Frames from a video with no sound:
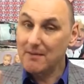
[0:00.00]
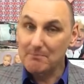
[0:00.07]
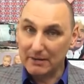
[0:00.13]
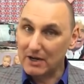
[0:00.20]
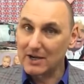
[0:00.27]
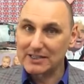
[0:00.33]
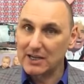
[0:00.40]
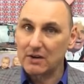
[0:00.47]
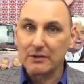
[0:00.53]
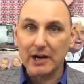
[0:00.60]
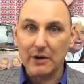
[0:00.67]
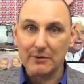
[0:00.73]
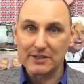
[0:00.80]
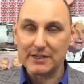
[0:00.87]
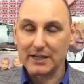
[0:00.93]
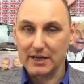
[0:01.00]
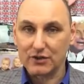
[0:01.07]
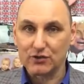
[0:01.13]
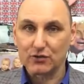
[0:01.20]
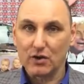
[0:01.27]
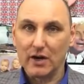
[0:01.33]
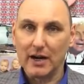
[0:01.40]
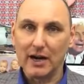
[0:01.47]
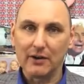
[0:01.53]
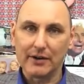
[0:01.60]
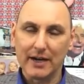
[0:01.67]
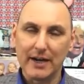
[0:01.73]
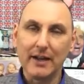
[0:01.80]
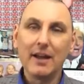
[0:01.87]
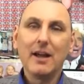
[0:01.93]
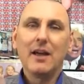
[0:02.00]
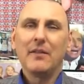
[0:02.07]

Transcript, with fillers: but I don't know until I try it, okay?